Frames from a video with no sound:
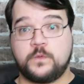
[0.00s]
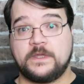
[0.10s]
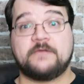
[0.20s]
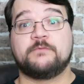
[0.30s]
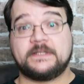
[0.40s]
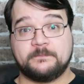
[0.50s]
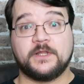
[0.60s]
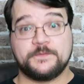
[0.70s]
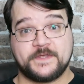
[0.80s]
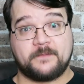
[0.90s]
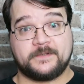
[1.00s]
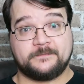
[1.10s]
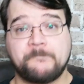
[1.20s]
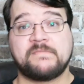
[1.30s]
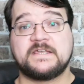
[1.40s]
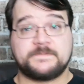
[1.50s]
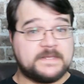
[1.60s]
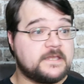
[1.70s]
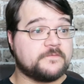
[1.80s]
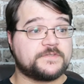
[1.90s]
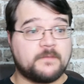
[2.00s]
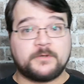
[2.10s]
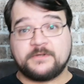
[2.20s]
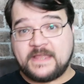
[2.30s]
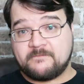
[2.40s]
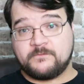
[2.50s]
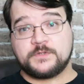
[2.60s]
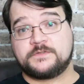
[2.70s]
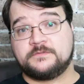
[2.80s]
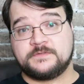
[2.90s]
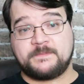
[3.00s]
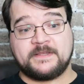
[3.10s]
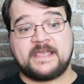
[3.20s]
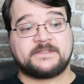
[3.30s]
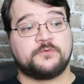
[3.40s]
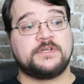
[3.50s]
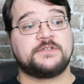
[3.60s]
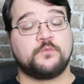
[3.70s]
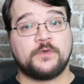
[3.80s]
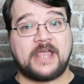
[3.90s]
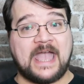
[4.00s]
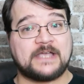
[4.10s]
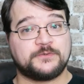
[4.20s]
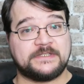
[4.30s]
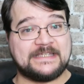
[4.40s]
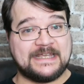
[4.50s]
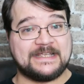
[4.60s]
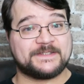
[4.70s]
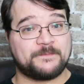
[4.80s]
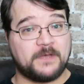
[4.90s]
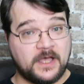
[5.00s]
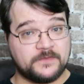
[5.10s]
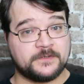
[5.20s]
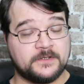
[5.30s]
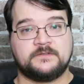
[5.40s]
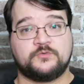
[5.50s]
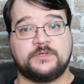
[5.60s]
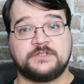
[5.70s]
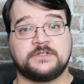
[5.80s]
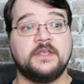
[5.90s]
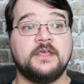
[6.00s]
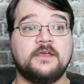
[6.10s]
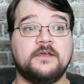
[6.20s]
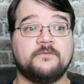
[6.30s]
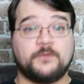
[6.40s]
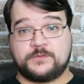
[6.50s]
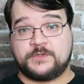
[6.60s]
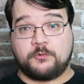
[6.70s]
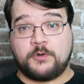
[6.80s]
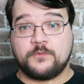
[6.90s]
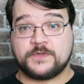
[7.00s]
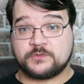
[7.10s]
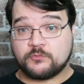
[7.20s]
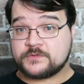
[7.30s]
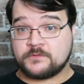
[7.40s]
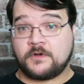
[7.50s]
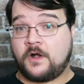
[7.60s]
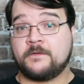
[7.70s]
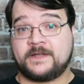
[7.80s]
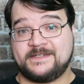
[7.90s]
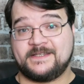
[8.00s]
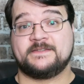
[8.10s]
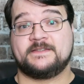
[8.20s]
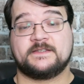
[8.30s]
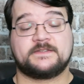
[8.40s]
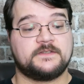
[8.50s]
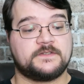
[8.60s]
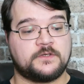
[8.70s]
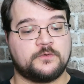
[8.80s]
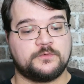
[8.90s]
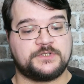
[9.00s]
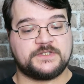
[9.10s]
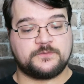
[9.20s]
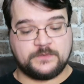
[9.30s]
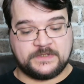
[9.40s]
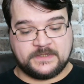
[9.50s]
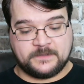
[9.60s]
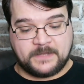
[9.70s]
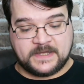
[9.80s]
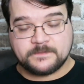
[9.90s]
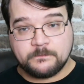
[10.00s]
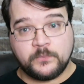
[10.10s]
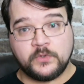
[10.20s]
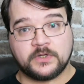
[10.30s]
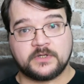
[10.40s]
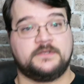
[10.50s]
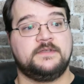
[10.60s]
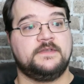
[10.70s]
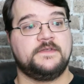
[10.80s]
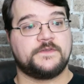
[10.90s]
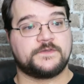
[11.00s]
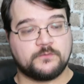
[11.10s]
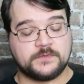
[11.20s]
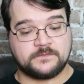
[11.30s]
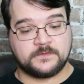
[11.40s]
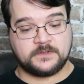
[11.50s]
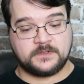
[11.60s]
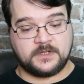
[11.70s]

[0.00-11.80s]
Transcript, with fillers: it really blows up. Speaking of Summoner and that versatile spellcasting tradition, we're actually getting some other tradition. For those that don't know, the Sorcerer already does this. So just within the base book, the Sorcerer